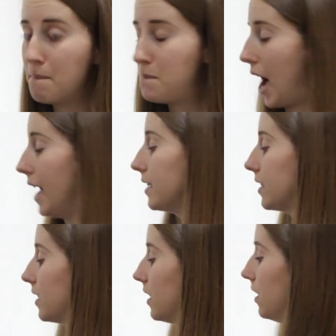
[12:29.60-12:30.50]

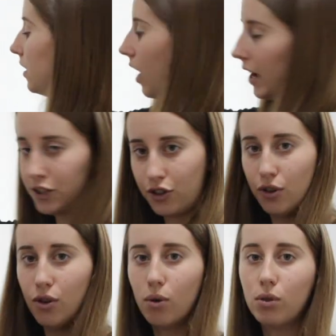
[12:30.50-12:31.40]
but I
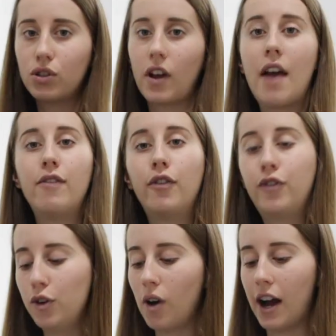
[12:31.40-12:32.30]
do also have a
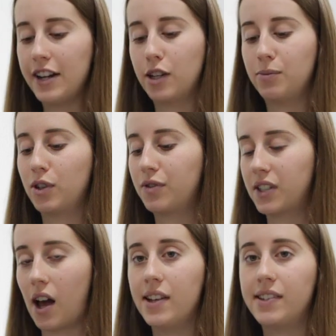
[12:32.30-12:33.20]
few items of
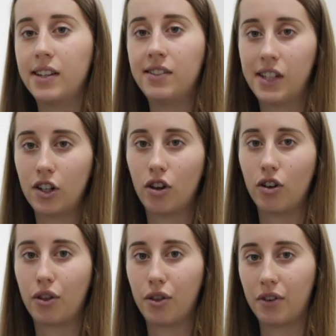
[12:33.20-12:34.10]
size 0
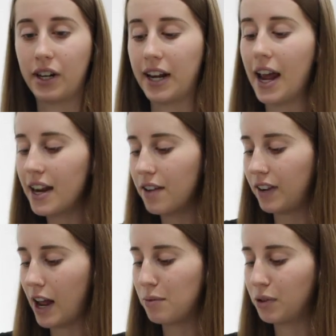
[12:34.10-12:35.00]
to 3, and I've
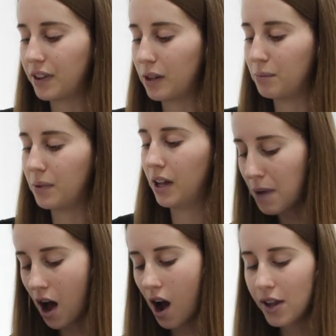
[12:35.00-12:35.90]
labeled them,
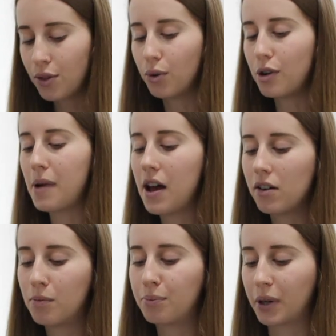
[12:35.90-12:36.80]
but I thought
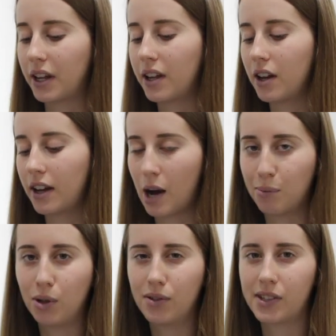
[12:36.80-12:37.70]
about bringing a
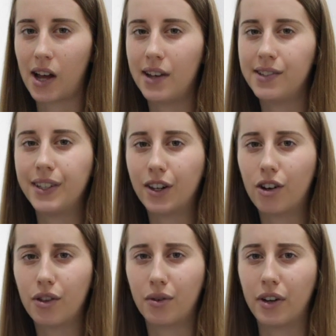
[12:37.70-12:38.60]
couple of size
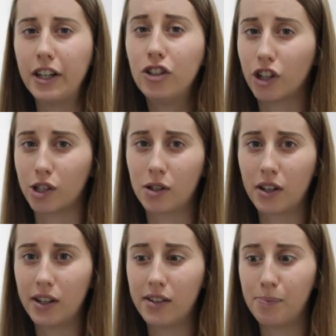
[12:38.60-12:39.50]
0 to 3 just in
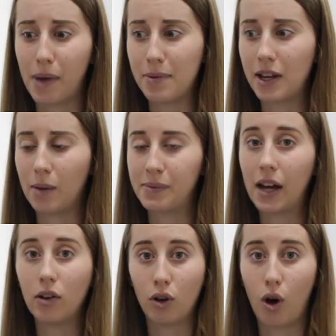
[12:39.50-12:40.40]
case baby comes
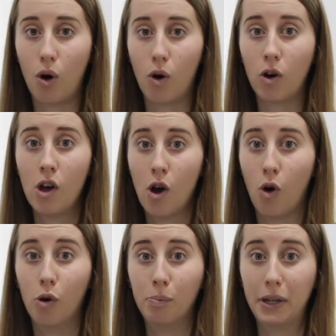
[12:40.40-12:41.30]
out long
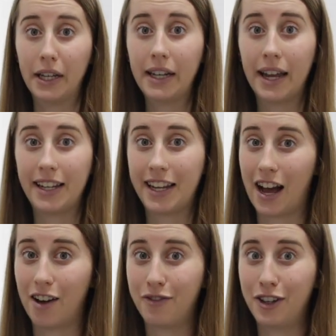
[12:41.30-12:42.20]
or big and he
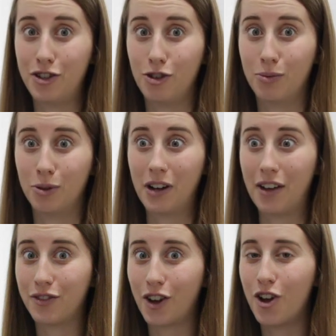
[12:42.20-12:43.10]
can't fit newborn.
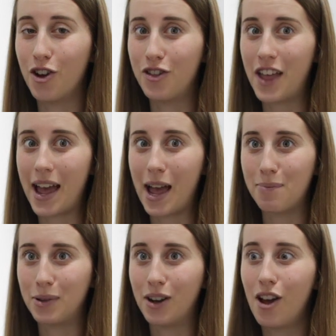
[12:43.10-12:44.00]
I've heard that
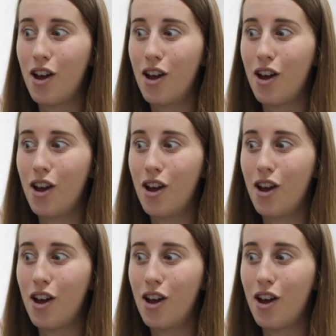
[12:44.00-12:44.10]
happen